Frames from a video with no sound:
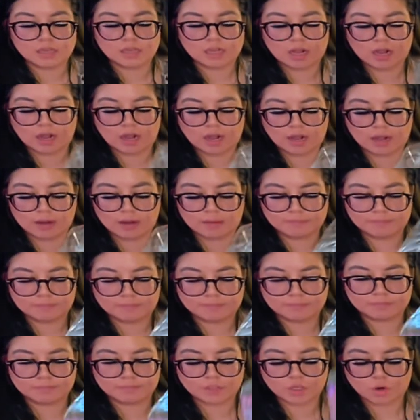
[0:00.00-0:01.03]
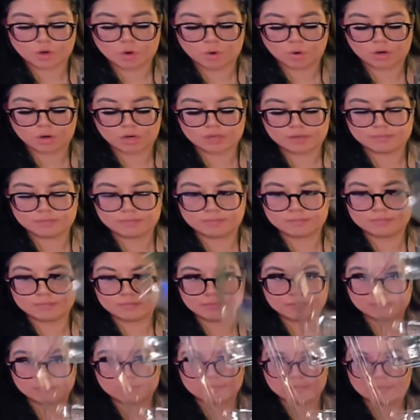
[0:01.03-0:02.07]
Um, cord,
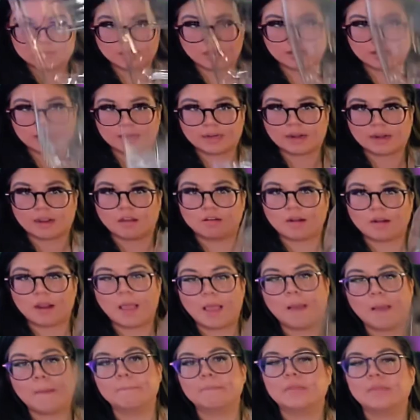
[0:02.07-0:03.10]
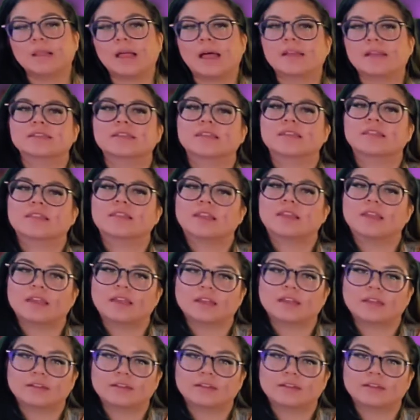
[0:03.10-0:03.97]
dunk it out, plastic thing.